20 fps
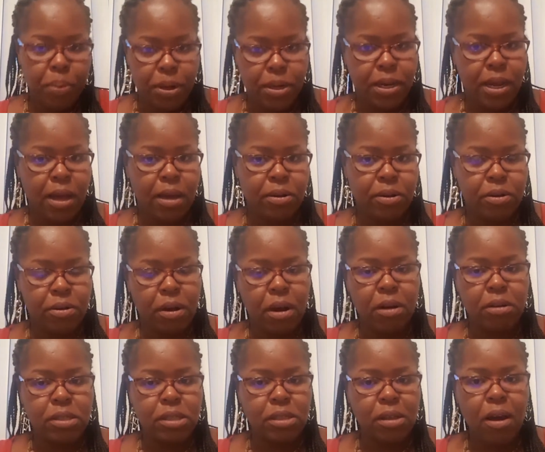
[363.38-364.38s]
put down on
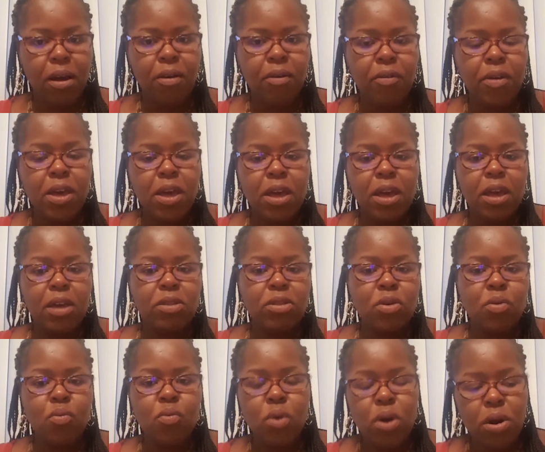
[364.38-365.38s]
ourselves in
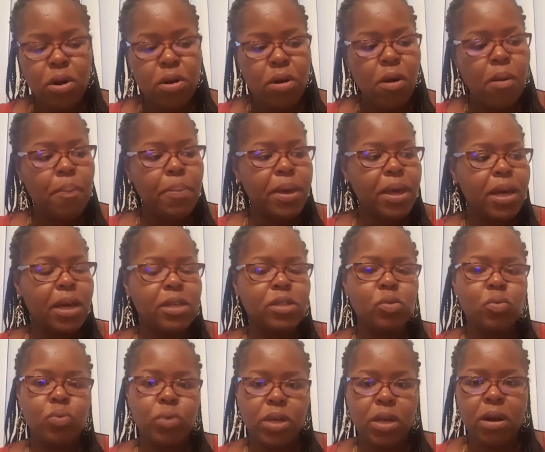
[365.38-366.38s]
the world because
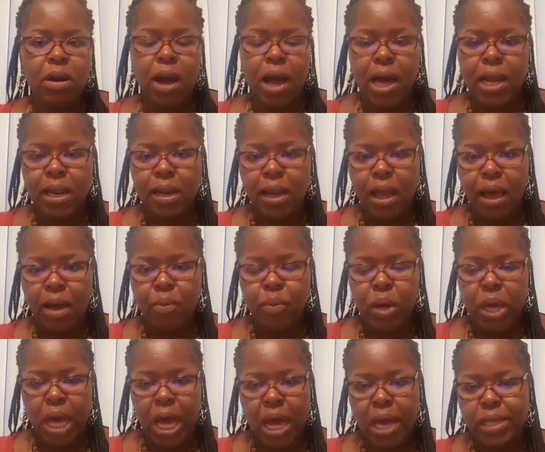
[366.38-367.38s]
we are out of line
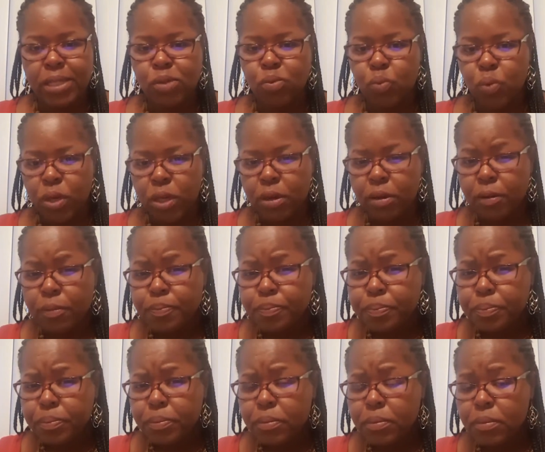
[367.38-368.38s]
with God's will.
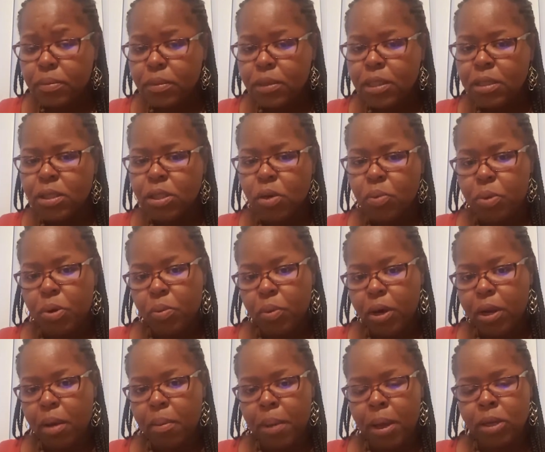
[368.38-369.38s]
So we
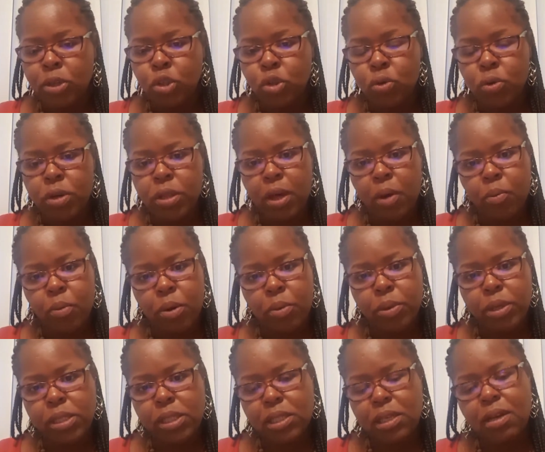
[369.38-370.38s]
want to make sure that when
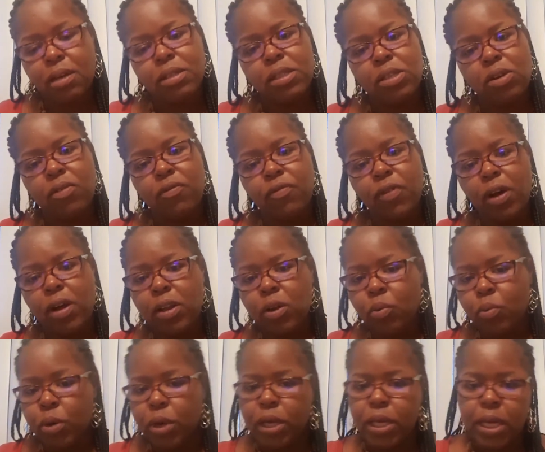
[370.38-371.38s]
we see ourselves
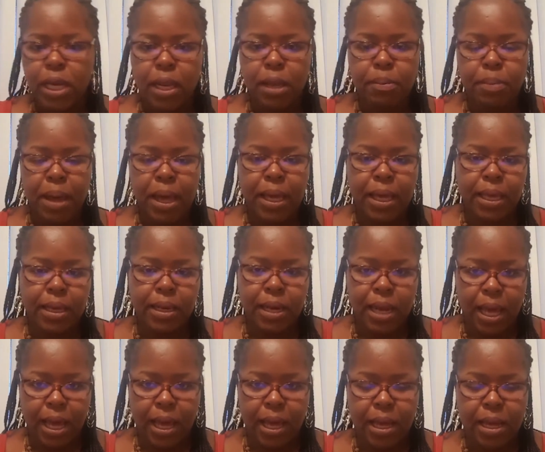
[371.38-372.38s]
falling, we're getting back in
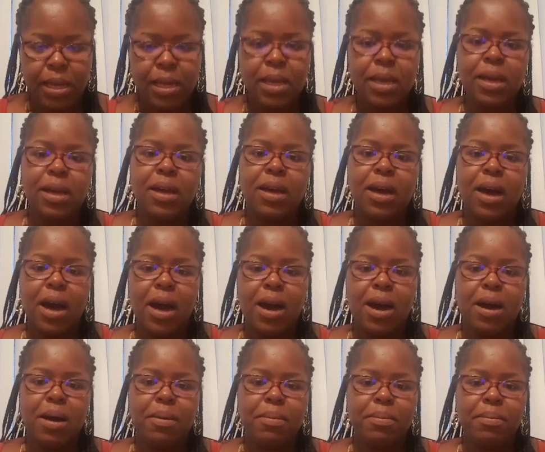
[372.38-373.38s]
line
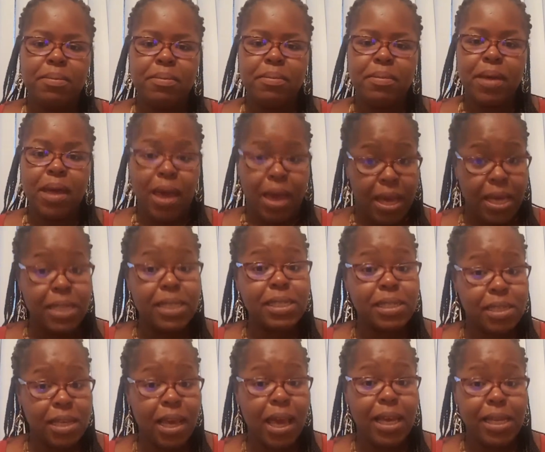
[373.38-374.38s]
um,
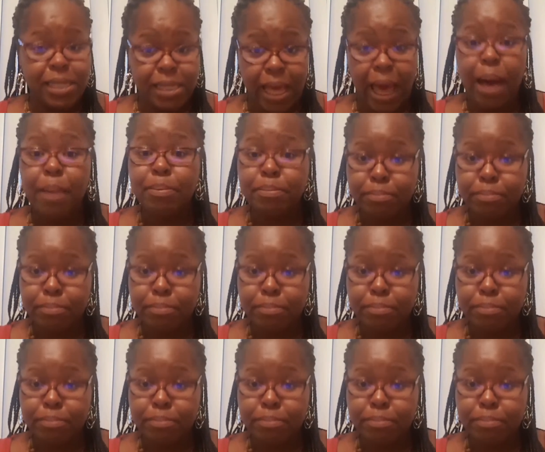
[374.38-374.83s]
ASAP.